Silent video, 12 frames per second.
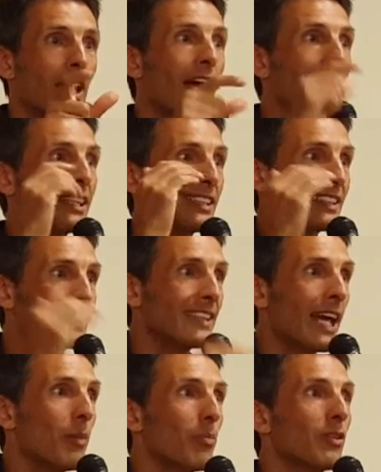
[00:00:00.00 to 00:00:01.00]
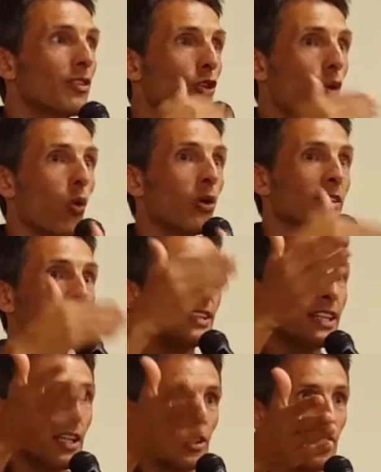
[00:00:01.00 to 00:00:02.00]
I can step towards
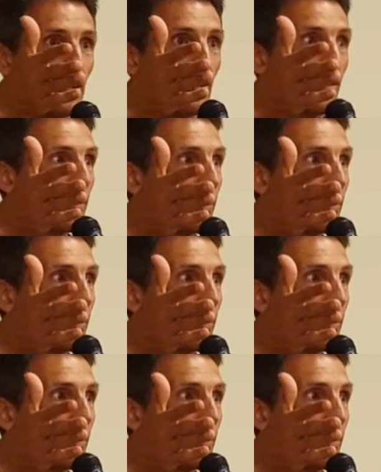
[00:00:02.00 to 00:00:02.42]
the kitchen.